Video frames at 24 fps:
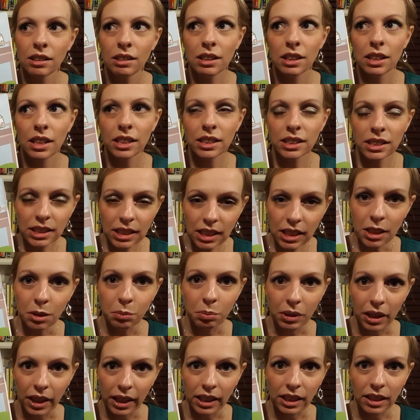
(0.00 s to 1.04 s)
they see the
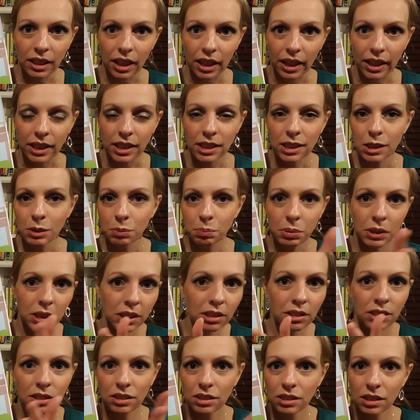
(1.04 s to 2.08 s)
black lines, but
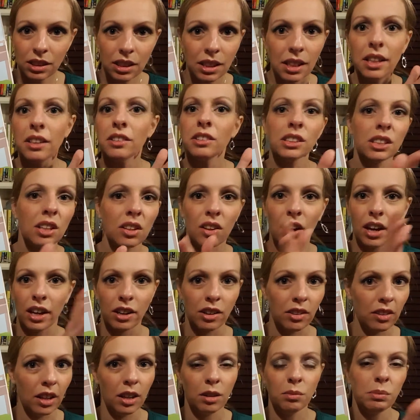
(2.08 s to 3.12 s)
there's a lot
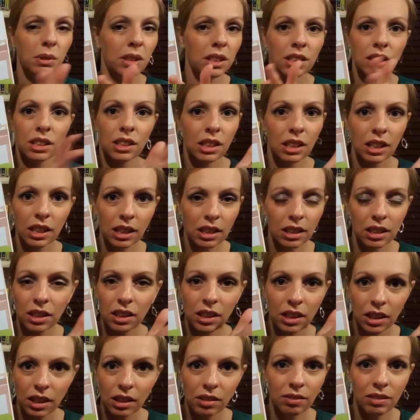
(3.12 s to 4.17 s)
of them,
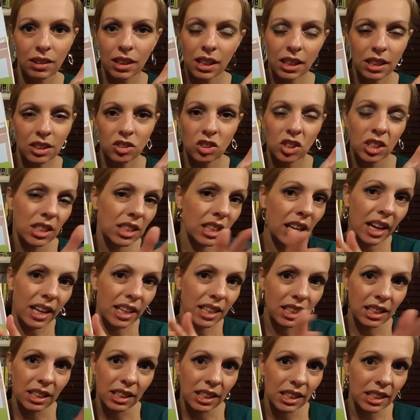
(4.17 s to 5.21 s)
and it just kind
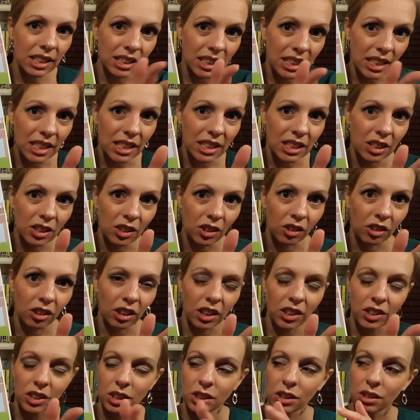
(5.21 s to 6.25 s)
of is easy to
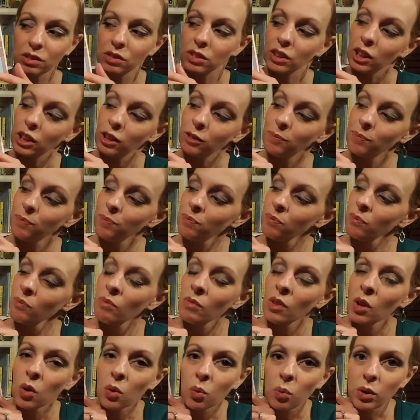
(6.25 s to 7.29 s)
cross over.
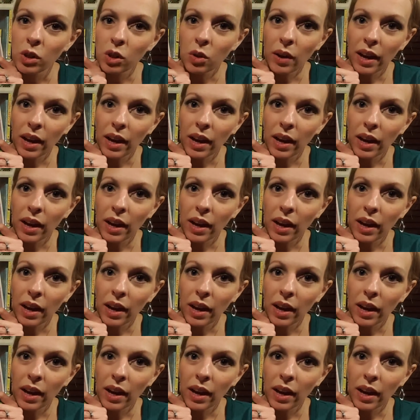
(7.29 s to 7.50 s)
When you